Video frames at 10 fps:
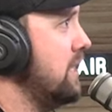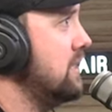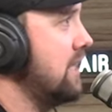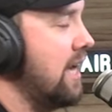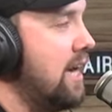And
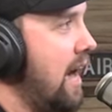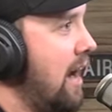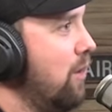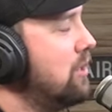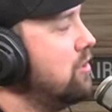it's like,
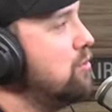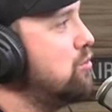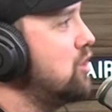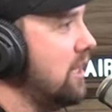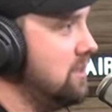how can you
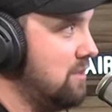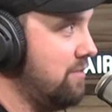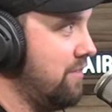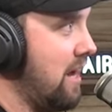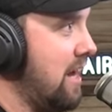
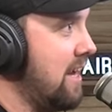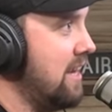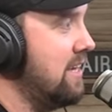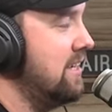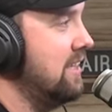justify